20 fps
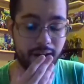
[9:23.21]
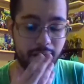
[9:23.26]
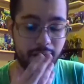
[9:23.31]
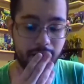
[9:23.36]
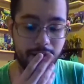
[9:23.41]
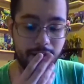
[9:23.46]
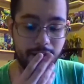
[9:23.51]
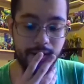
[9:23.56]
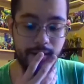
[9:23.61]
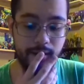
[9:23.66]

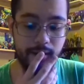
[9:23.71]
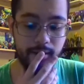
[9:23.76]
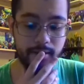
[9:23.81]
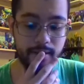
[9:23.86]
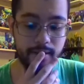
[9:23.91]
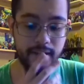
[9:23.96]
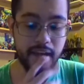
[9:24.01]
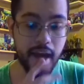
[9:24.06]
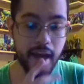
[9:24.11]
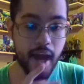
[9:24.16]

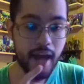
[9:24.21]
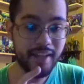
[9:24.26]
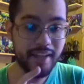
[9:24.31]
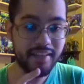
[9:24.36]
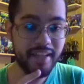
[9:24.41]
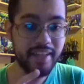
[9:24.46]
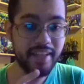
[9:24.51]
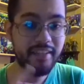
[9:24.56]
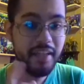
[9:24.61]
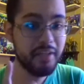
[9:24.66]
Yeah,
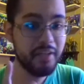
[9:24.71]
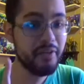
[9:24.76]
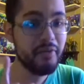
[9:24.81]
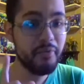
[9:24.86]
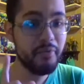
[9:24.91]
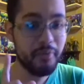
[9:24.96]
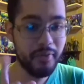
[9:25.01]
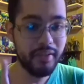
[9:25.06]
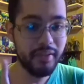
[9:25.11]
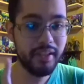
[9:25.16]
they
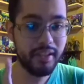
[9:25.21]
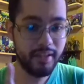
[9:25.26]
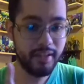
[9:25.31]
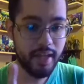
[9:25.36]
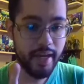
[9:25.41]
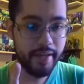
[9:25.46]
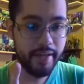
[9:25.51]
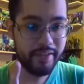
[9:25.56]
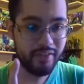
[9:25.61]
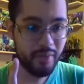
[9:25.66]
look really
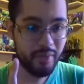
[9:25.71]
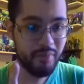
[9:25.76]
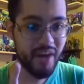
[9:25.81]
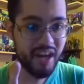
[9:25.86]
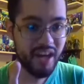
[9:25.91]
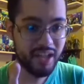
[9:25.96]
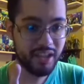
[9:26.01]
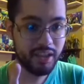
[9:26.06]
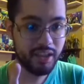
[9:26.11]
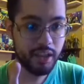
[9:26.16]
nice. I'm
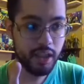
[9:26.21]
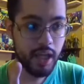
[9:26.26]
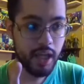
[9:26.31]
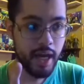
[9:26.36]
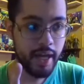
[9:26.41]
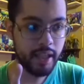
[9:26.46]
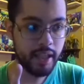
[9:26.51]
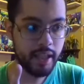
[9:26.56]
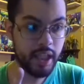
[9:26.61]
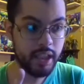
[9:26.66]
not gonna
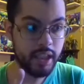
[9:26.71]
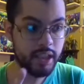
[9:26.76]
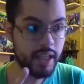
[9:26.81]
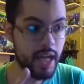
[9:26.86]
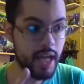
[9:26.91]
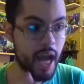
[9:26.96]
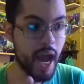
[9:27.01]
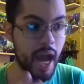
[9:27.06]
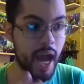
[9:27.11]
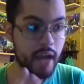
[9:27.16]
lie. Like
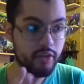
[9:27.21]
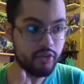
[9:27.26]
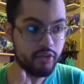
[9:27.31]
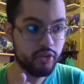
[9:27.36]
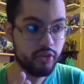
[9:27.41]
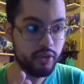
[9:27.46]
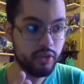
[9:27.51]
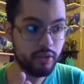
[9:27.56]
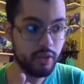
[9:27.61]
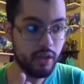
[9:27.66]
they
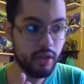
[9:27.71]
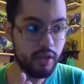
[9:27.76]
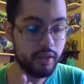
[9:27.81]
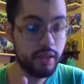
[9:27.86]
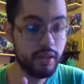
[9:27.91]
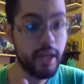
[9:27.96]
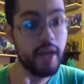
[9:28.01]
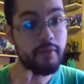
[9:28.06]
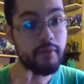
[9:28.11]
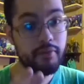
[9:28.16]
actually look,
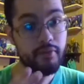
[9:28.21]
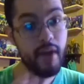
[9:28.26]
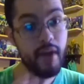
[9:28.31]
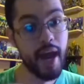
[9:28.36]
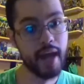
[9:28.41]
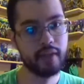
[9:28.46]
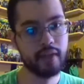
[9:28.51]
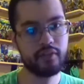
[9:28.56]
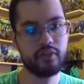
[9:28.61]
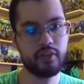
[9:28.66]
in
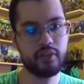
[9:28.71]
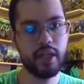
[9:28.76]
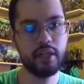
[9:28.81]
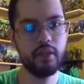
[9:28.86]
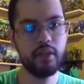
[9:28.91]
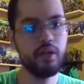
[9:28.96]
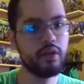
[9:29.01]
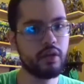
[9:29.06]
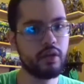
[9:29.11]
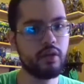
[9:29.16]
fact, they
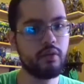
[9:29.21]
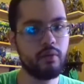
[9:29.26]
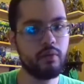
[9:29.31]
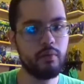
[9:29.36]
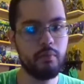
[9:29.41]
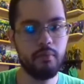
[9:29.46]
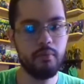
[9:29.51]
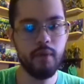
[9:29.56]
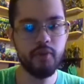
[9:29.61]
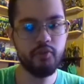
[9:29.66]
look
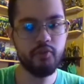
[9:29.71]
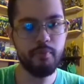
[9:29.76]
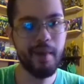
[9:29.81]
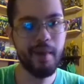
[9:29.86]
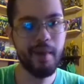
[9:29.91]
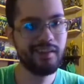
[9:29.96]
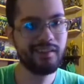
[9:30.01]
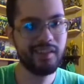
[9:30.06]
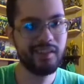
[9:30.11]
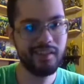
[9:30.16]
much
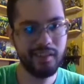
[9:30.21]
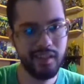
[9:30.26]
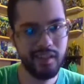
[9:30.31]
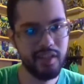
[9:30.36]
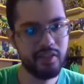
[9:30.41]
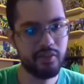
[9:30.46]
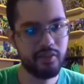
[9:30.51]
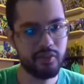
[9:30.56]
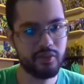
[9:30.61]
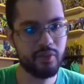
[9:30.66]
better than
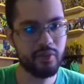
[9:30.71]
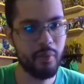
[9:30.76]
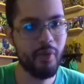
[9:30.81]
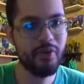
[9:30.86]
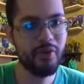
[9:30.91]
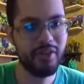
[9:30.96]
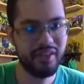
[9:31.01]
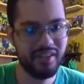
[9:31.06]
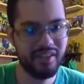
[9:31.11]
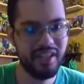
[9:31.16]
these. The
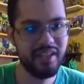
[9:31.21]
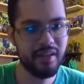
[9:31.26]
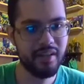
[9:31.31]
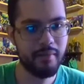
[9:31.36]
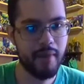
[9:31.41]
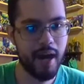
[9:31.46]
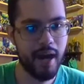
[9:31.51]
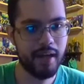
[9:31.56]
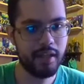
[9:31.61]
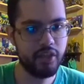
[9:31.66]
more you think
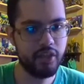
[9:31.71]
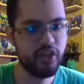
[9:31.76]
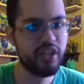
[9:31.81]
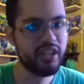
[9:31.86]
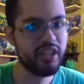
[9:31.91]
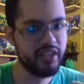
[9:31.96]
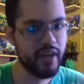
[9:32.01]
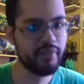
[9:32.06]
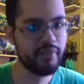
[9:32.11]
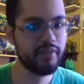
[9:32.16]
about it, you
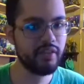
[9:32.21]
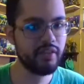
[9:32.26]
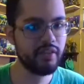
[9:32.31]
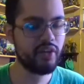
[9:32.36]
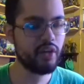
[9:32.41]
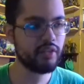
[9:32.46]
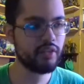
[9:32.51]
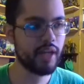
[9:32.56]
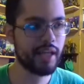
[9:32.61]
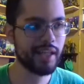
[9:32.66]
could definitely
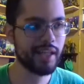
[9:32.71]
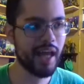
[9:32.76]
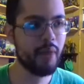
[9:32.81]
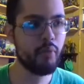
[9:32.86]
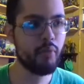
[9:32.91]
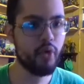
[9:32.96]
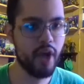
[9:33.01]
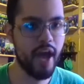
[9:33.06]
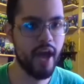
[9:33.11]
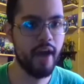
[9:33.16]
tell that a
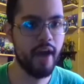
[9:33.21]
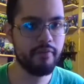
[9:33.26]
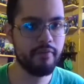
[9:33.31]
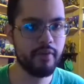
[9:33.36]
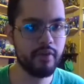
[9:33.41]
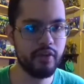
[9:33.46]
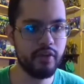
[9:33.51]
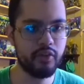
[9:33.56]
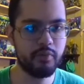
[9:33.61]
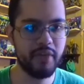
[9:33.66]
lot more
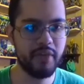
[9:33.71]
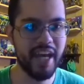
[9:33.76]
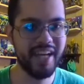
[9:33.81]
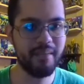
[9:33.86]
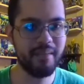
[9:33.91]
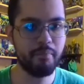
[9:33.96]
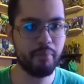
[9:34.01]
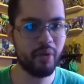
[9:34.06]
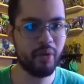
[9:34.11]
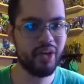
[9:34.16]
effort is
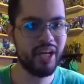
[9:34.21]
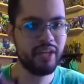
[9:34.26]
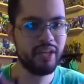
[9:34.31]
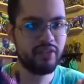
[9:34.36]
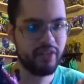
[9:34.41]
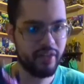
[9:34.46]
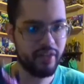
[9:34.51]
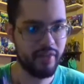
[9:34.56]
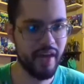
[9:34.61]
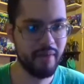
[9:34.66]
getting put
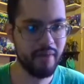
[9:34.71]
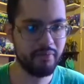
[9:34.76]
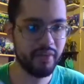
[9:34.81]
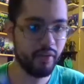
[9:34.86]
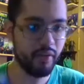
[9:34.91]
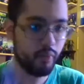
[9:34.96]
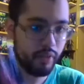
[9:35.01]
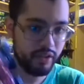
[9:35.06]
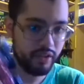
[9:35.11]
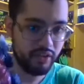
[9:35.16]
into them
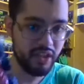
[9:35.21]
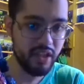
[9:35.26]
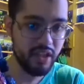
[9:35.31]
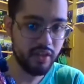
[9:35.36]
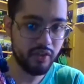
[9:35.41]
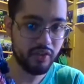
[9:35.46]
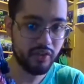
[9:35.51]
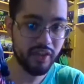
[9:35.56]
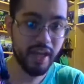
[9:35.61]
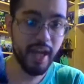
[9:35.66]
than with
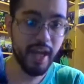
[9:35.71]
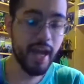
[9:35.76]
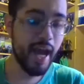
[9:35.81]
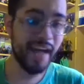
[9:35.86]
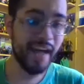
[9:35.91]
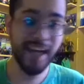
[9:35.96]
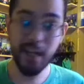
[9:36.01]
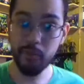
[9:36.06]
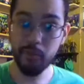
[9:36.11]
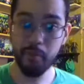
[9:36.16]
these,
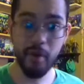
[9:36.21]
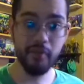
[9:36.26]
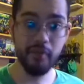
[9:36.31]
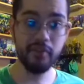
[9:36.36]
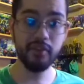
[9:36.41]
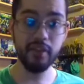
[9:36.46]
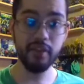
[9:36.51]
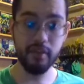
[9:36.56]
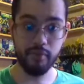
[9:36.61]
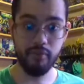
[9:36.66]
and that's
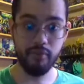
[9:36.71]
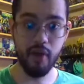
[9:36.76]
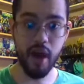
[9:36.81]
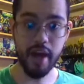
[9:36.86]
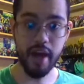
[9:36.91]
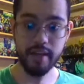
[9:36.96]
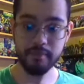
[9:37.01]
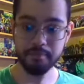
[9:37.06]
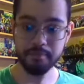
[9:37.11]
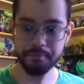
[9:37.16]
perfectly
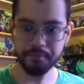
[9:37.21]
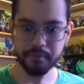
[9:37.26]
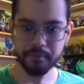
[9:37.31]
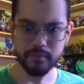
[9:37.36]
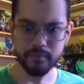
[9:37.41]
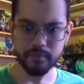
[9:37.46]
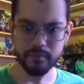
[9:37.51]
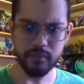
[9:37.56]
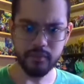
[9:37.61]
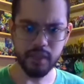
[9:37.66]
fine.
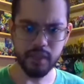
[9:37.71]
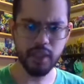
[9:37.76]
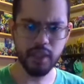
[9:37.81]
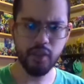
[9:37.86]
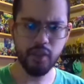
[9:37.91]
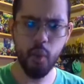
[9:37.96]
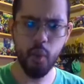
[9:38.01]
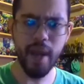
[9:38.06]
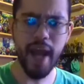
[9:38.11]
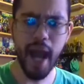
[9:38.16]

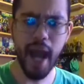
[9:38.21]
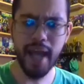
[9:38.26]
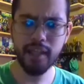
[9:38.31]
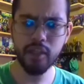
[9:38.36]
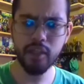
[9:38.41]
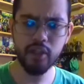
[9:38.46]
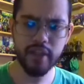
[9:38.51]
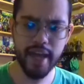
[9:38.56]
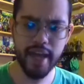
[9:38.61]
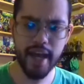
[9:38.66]
The way I
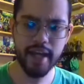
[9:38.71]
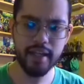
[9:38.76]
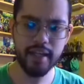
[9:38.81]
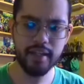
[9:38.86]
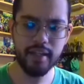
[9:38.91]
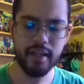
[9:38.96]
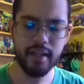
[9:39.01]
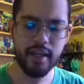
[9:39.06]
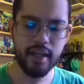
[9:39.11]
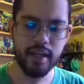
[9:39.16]
look at
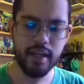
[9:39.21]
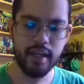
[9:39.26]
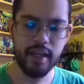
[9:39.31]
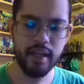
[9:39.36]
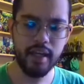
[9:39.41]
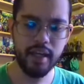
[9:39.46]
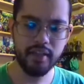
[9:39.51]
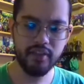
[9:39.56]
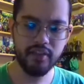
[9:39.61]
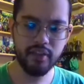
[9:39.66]
it,
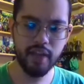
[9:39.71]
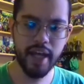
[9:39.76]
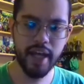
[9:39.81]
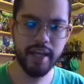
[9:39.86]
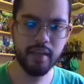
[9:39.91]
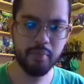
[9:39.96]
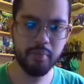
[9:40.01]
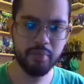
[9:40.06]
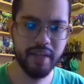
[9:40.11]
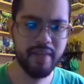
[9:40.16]
it's
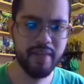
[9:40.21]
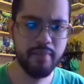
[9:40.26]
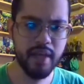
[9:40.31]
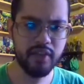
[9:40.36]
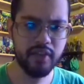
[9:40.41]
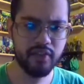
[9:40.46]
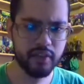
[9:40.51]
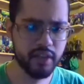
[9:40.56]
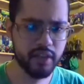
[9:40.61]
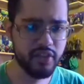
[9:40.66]
like
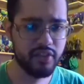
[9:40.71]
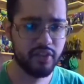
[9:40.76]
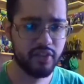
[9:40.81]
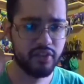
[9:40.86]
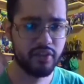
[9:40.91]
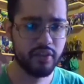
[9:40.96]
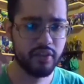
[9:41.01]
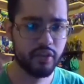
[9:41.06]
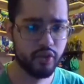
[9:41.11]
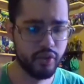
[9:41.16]
Playmates listen
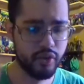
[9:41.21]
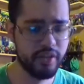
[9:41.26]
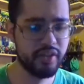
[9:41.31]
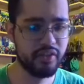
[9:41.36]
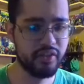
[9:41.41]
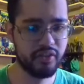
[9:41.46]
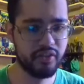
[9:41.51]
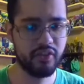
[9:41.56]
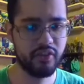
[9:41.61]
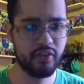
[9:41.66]
to the
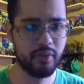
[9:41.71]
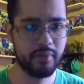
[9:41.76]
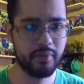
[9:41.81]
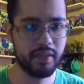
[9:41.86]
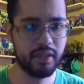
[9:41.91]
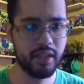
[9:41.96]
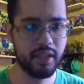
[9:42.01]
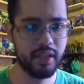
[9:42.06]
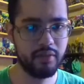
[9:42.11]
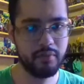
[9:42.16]
criticism
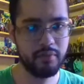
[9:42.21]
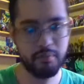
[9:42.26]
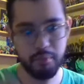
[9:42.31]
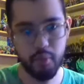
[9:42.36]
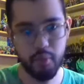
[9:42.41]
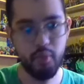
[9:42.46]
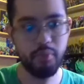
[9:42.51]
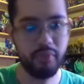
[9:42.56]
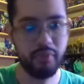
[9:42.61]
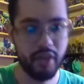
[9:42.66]
and then
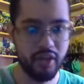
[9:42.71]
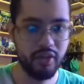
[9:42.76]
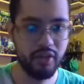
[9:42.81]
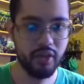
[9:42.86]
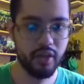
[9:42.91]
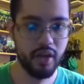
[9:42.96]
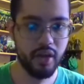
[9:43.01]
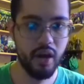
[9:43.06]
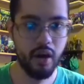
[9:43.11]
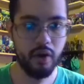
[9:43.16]
boom, there you
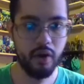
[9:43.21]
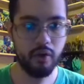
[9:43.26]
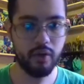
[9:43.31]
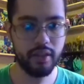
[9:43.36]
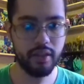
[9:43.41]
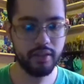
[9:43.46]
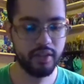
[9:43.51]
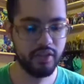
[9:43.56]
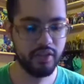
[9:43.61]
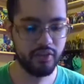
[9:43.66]
go.
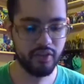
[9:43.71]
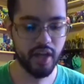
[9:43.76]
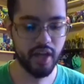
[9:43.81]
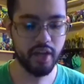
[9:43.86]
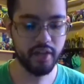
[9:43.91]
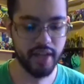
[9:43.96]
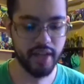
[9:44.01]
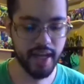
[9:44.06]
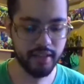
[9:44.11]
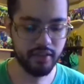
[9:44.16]
At least now
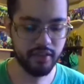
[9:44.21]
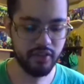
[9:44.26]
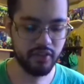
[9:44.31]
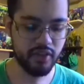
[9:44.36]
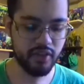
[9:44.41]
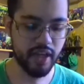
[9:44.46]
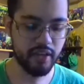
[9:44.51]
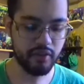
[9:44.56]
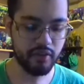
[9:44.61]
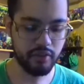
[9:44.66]
you got these
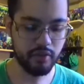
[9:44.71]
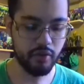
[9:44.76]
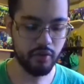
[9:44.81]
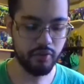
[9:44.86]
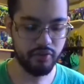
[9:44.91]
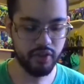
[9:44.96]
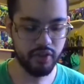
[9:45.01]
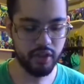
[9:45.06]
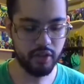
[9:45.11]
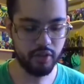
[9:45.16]
nice little
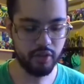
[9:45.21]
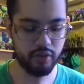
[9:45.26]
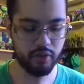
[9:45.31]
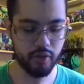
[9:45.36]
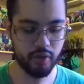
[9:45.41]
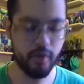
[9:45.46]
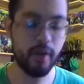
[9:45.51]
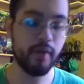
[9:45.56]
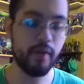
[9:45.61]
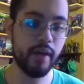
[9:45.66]
figures
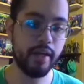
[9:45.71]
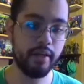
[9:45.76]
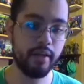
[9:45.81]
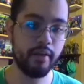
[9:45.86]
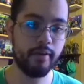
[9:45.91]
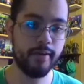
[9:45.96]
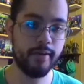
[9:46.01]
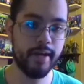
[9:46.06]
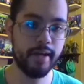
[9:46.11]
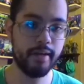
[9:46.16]
right
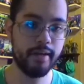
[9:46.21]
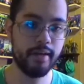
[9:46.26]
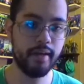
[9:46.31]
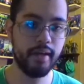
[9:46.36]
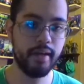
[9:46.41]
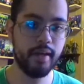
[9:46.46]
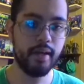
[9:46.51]
here, right?